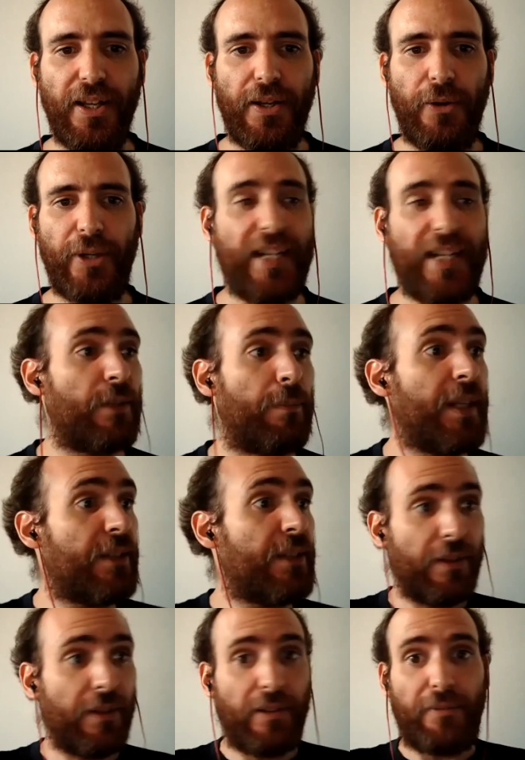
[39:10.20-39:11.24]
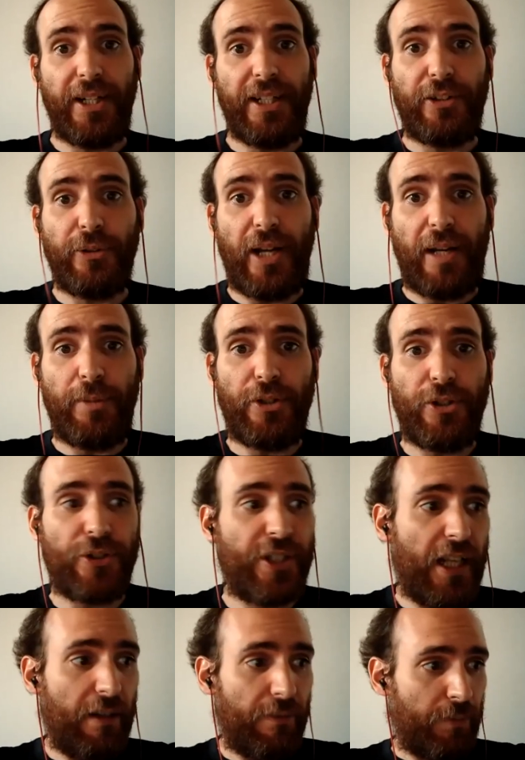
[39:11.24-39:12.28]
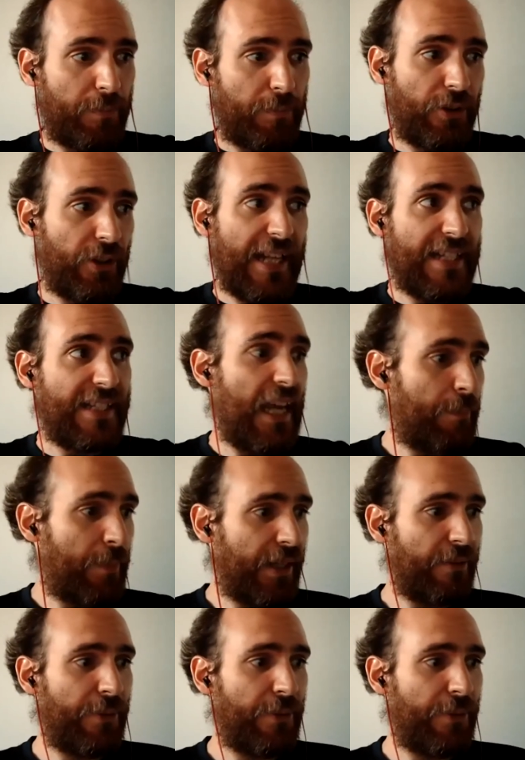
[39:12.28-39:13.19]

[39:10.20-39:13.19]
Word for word: Okay, so please feel free to unmute yourself or put your hands up.